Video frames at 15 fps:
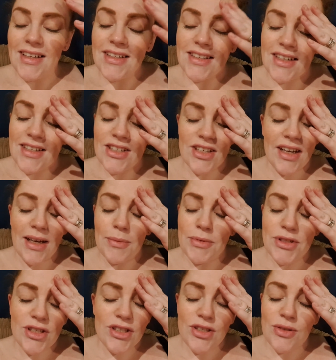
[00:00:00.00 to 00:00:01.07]
Danger
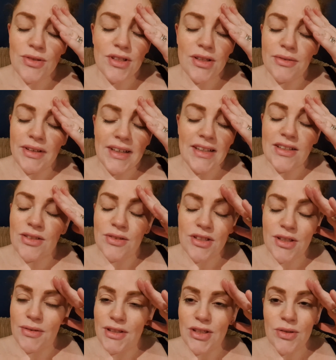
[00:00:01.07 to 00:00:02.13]
naps, just don't do it. Don't
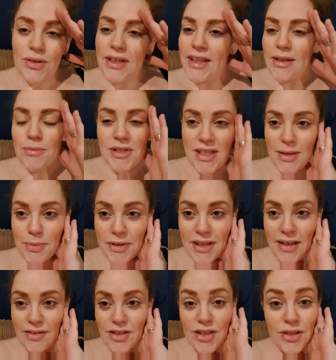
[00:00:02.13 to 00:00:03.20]
do it. Don't let them sleep in the
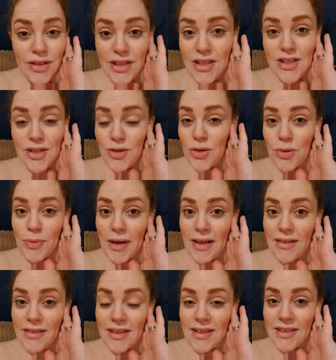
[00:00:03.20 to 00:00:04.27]
afternoon. It doesn't go
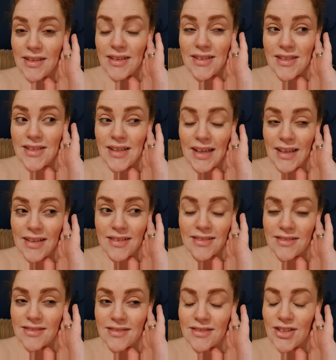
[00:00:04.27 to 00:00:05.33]
well. It's like,
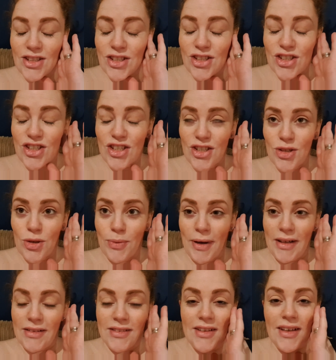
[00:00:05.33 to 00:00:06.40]
just doesn't go
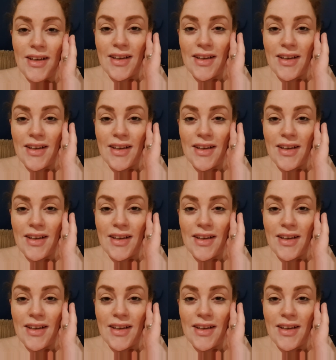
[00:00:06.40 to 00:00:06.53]
well.